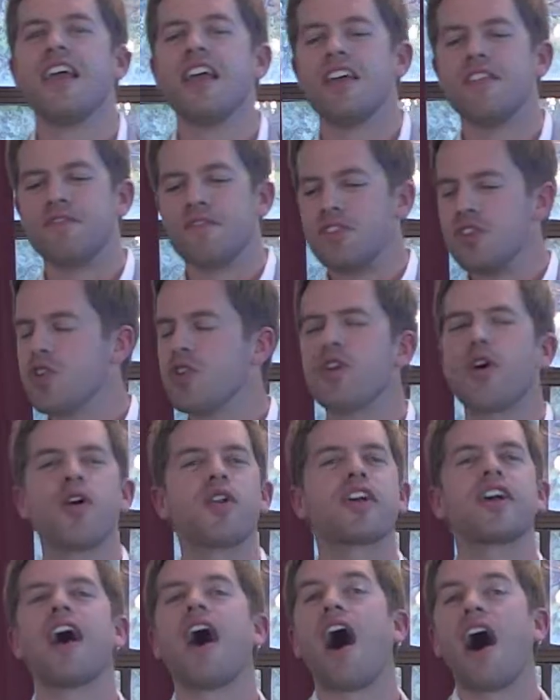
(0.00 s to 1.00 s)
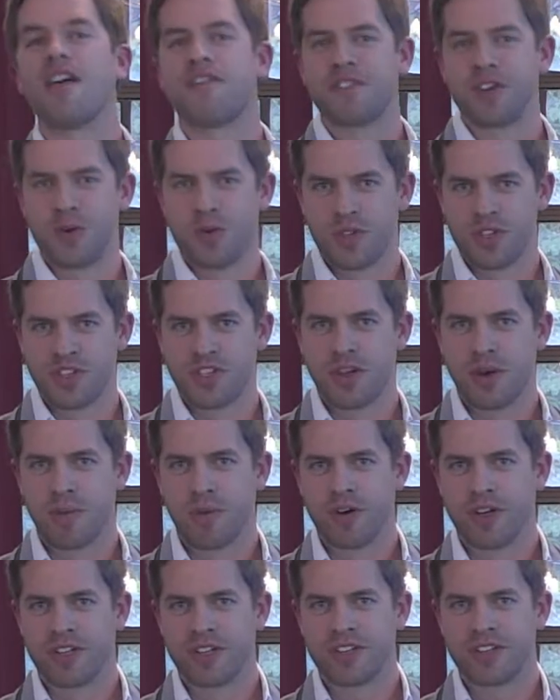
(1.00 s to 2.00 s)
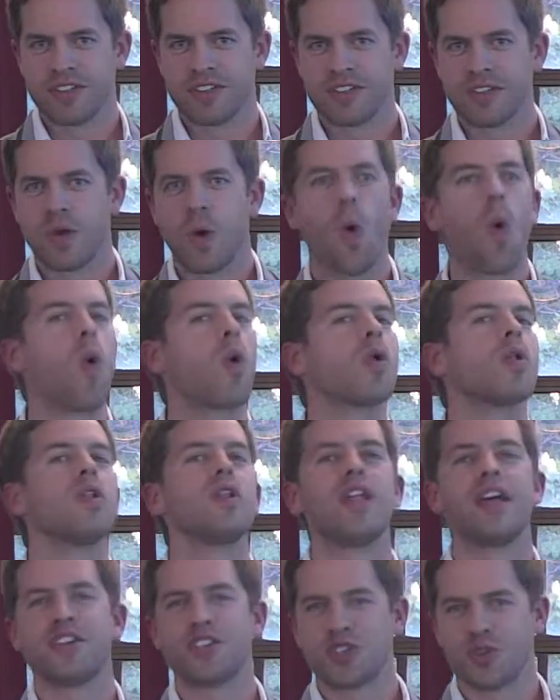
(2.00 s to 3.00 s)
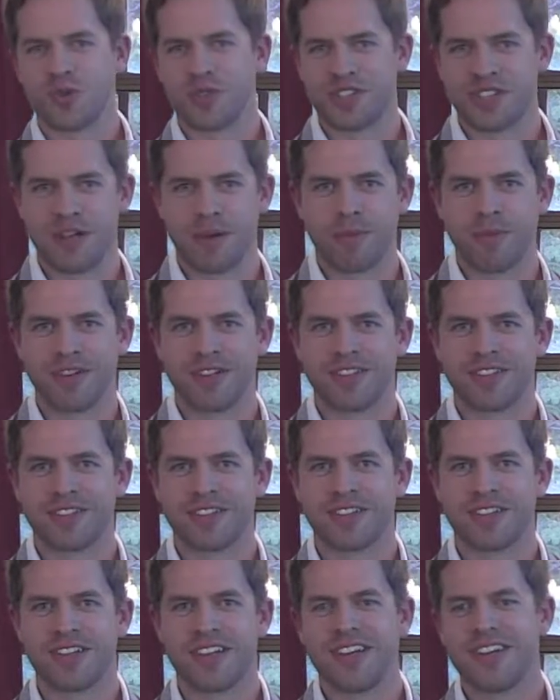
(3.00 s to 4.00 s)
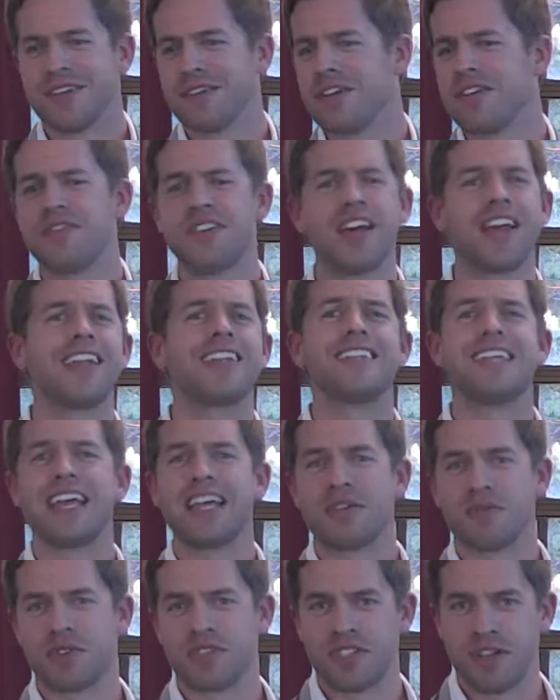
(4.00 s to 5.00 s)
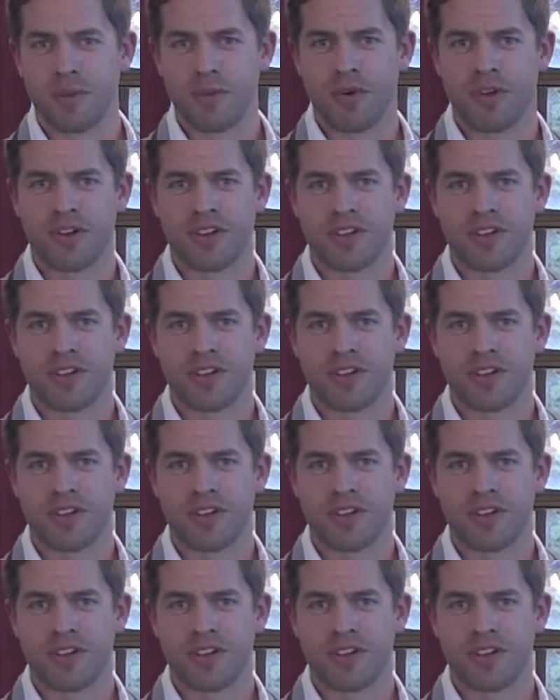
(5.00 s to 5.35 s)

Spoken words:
If you go to coffee with someone or lunch with someone or even on a date with someone,